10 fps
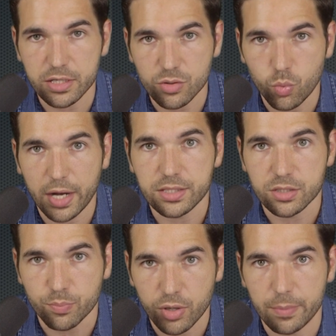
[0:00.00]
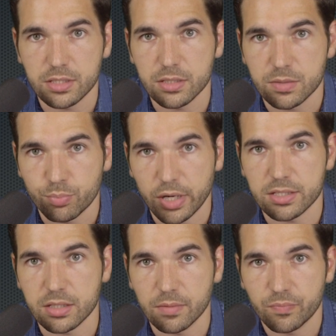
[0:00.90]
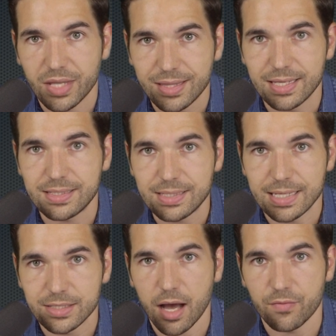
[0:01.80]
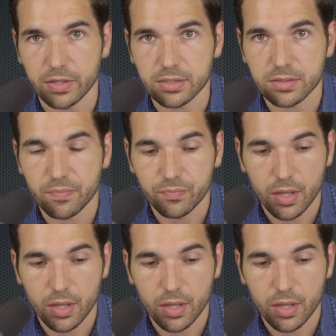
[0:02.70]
is a white supremacist president. This is obvious.